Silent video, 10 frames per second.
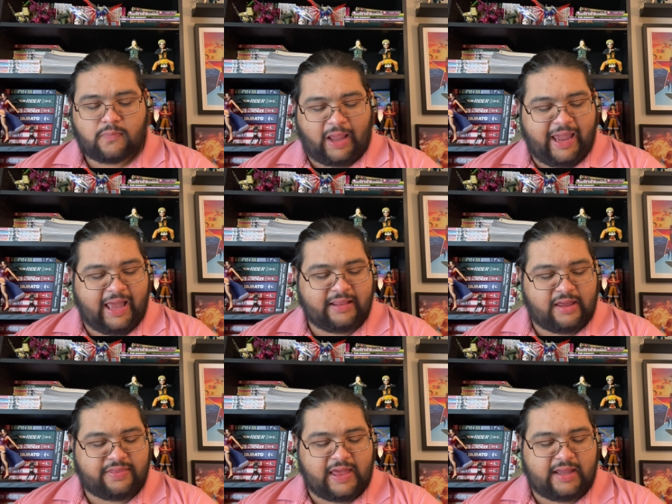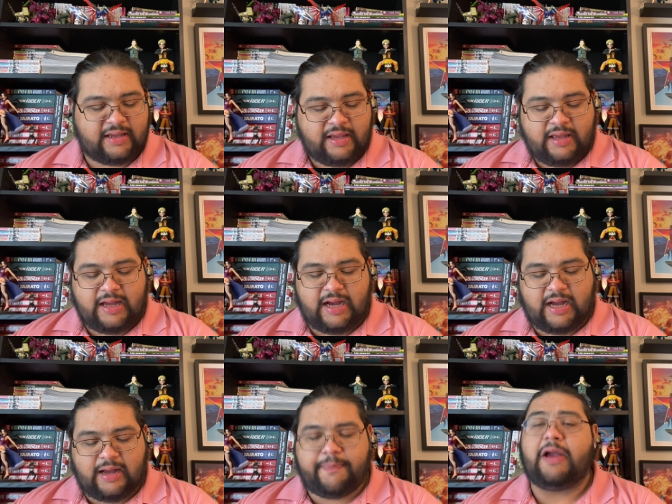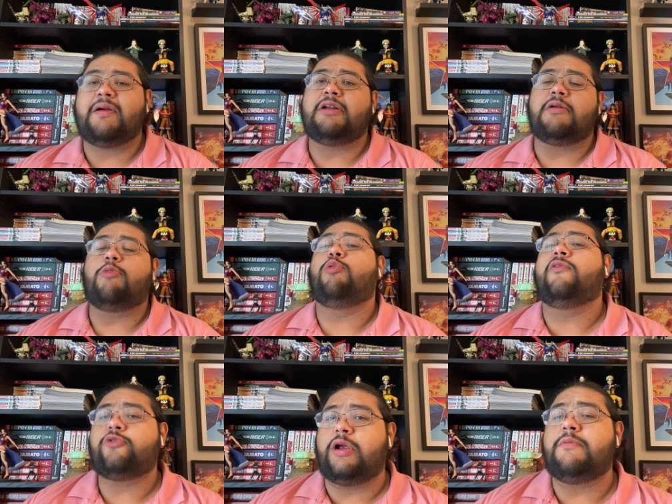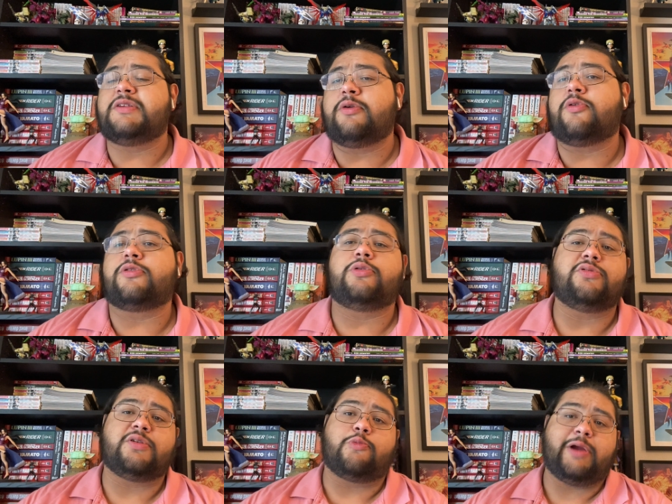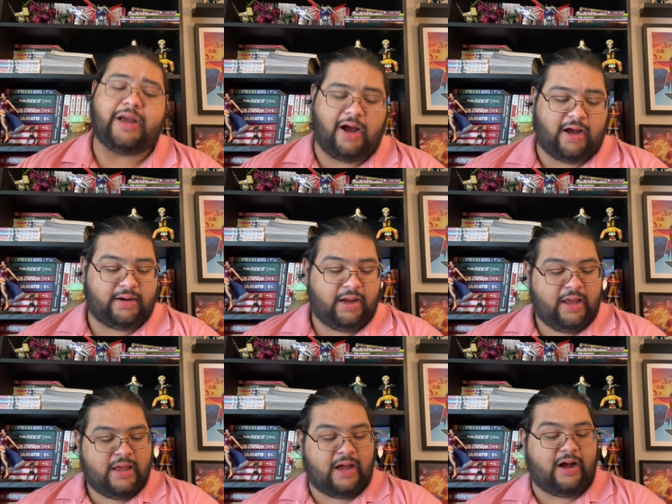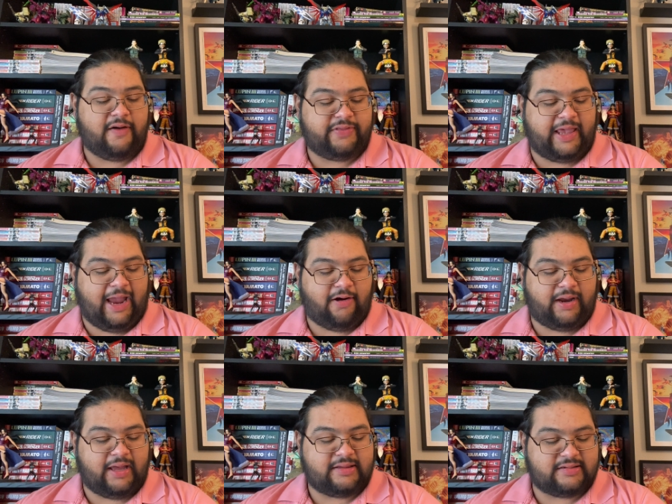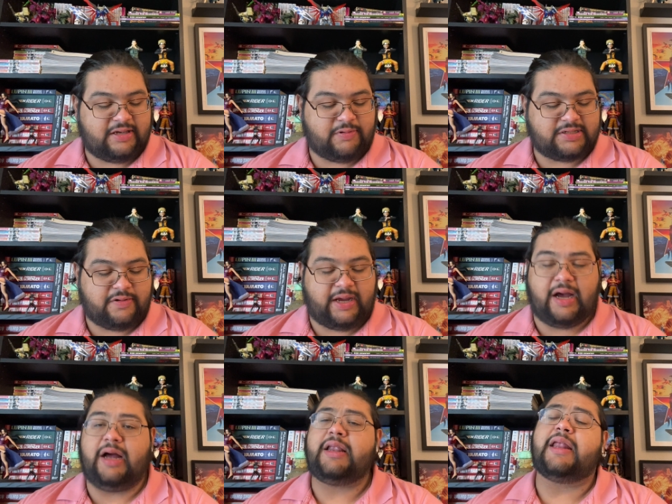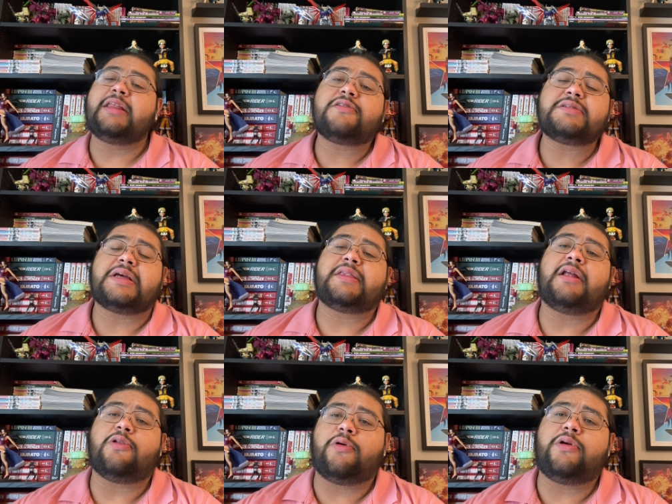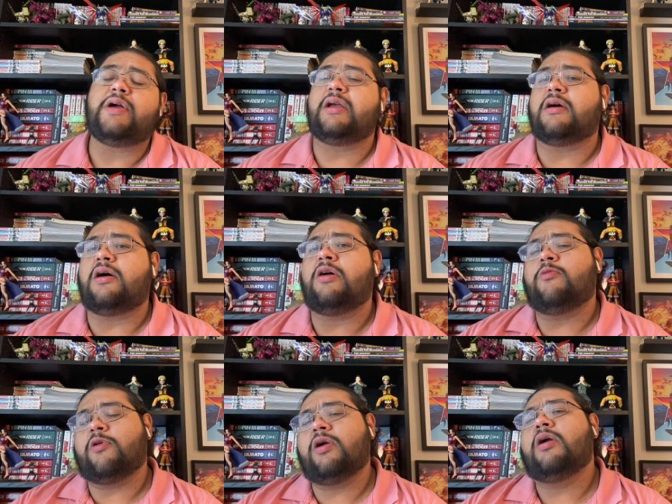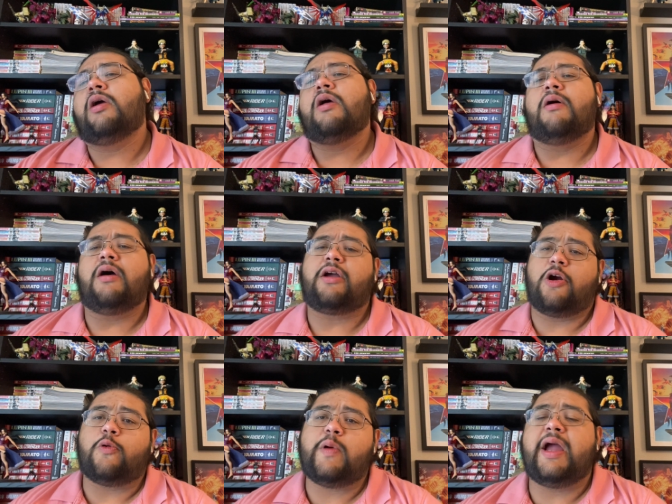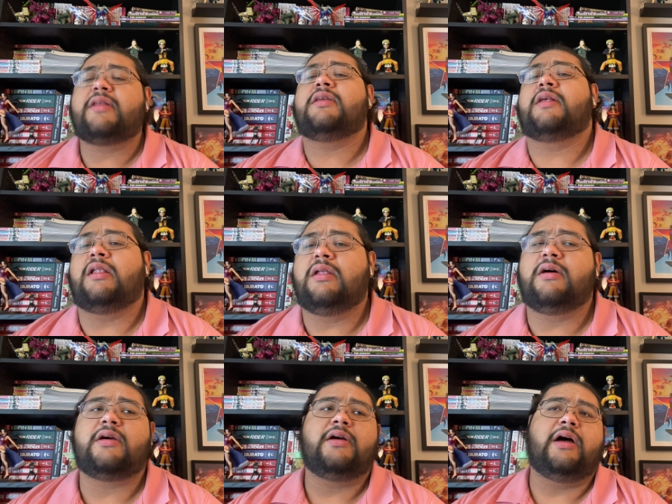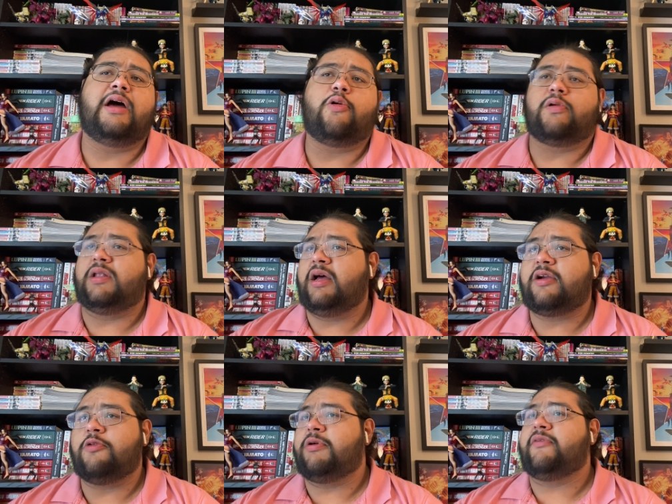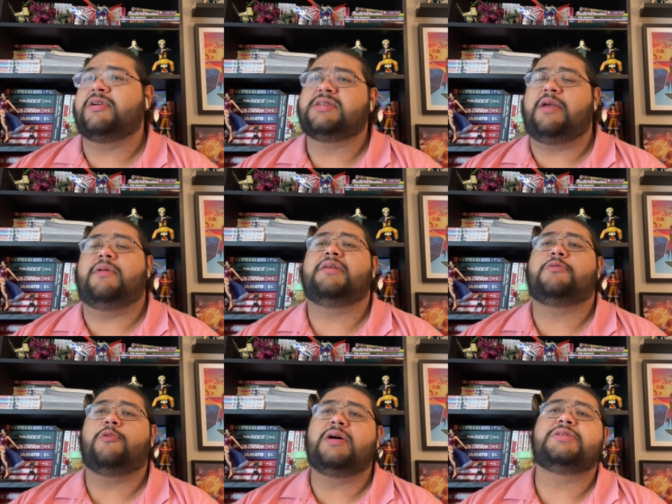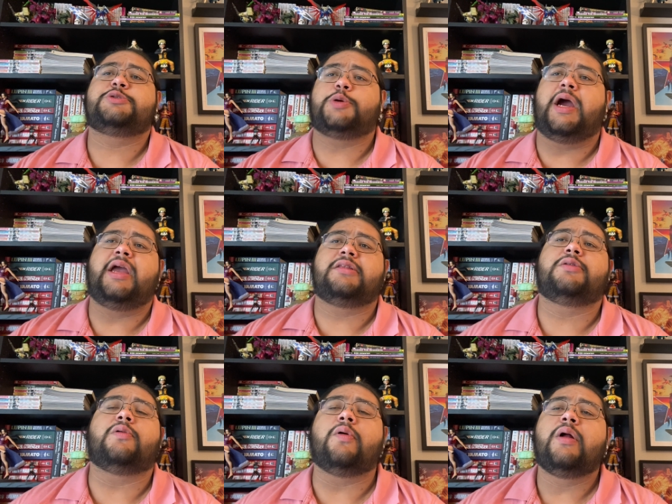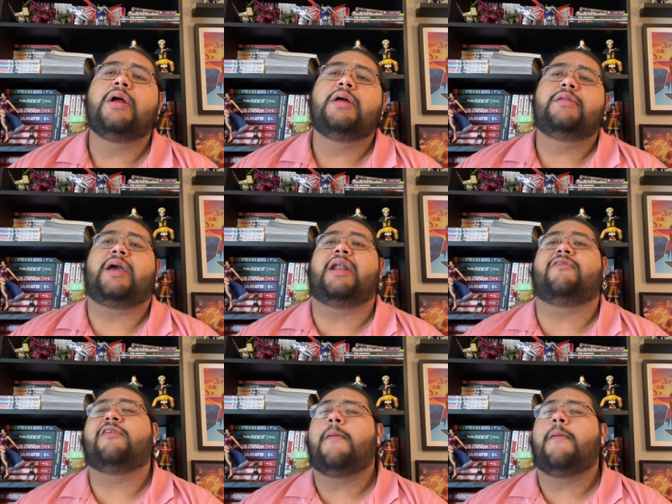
And then uh, Perrin wolf dreams in order to do some recon uh, of the area to see what's going on. And it turns out that Loyal and Gaul were correct and that Luc, uh, or Luc or whatever his name is, was trying to, to kind of